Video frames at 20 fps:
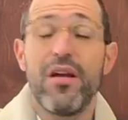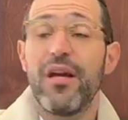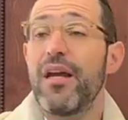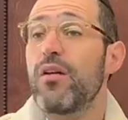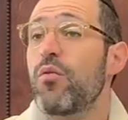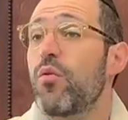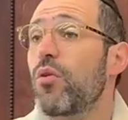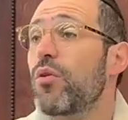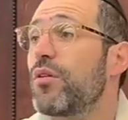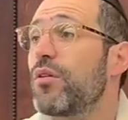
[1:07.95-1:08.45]

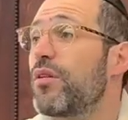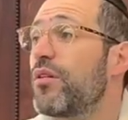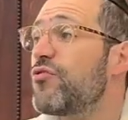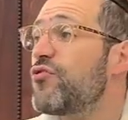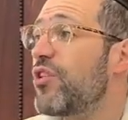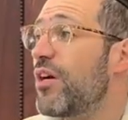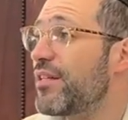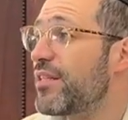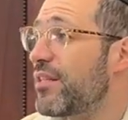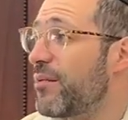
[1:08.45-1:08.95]
in order to
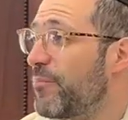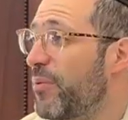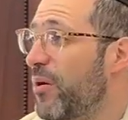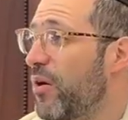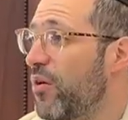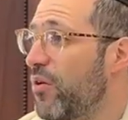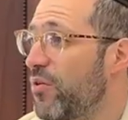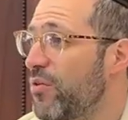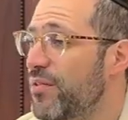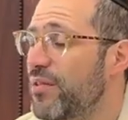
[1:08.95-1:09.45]

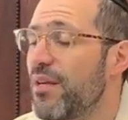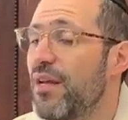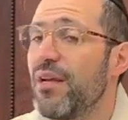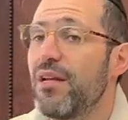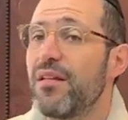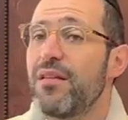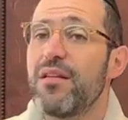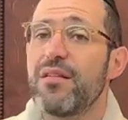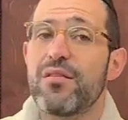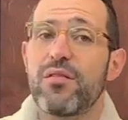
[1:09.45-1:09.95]
juxtapose
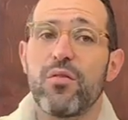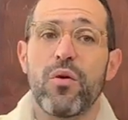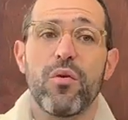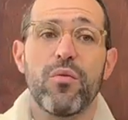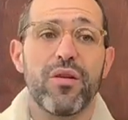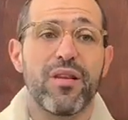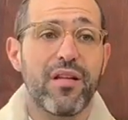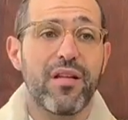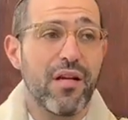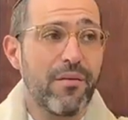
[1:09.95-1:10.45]
the story
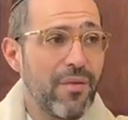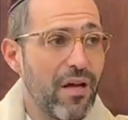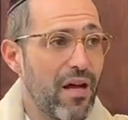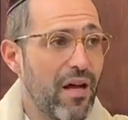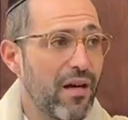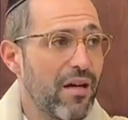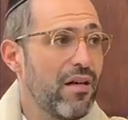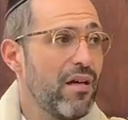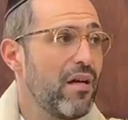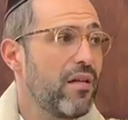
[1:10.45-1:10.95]
with
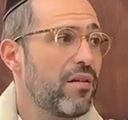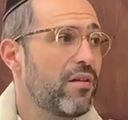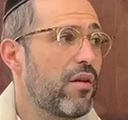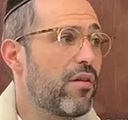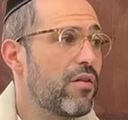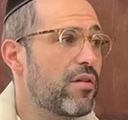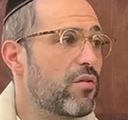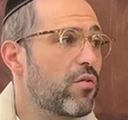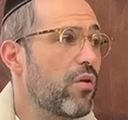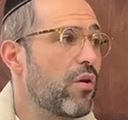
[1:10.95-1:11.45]
Tamar to
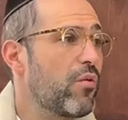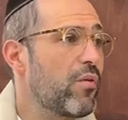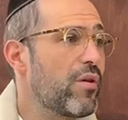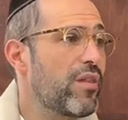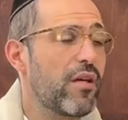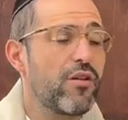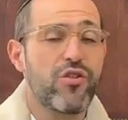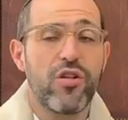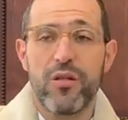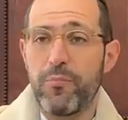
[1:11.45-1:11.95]
the story with
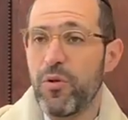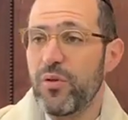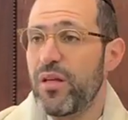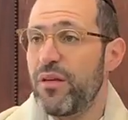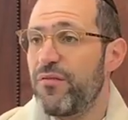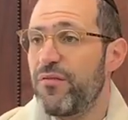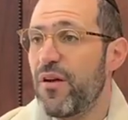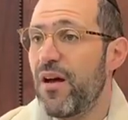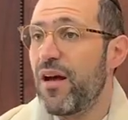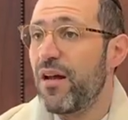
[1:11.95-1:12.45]
Eshet
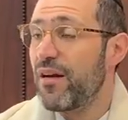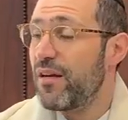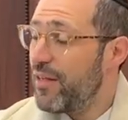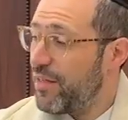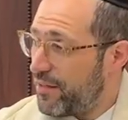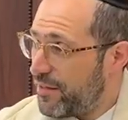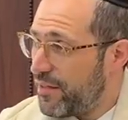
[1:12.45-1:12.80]
Potifar,